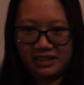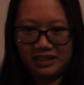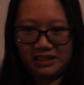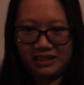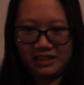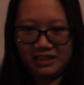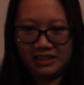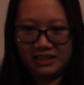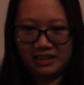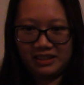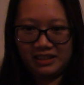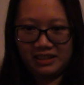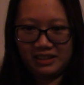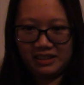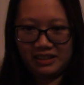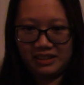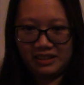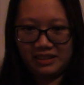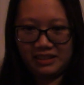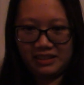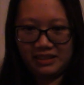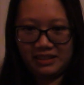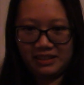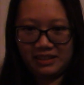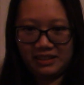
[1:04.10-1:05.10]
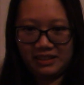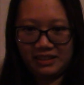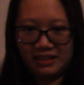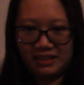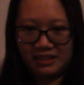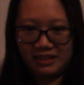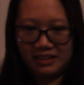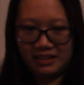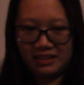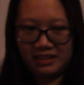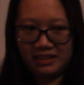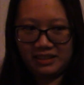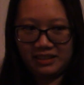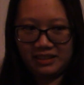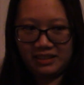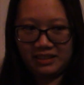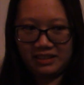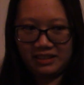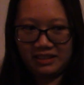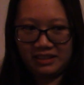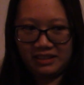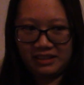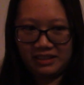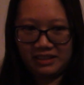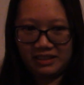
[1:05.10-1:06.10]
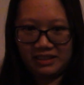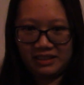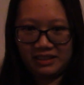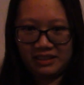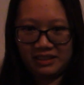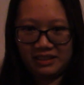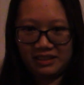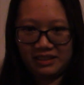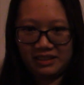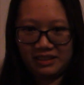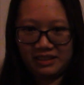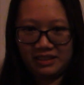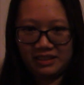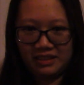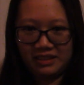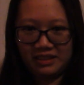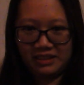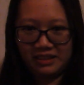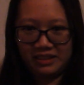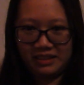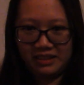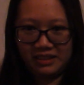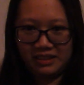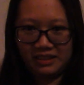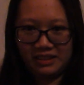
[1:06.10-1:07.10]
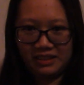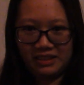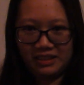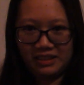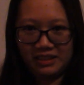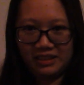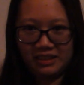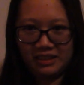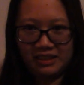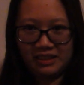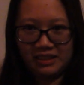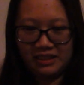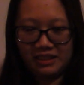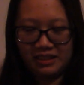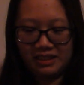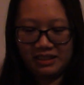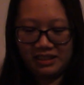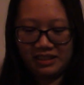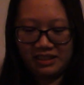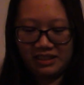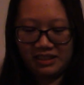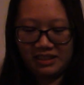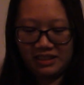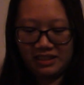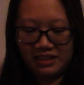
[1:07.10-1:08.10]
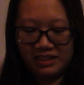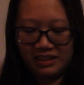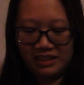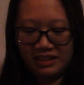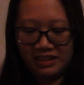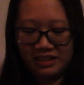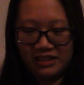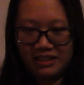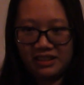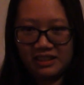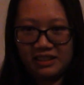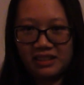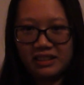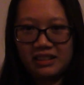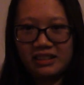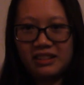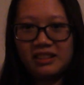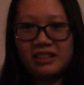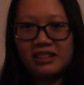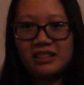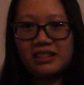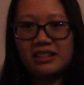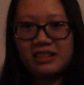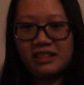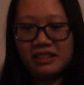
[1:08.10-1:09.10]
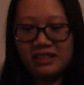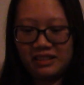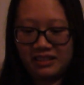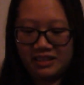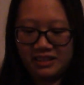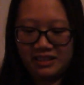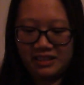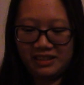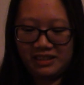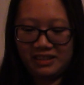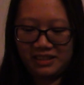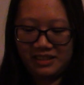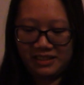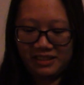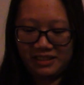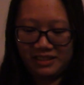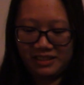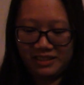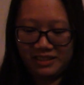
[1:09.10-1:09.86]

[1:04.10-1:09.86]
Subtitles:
(not speaking)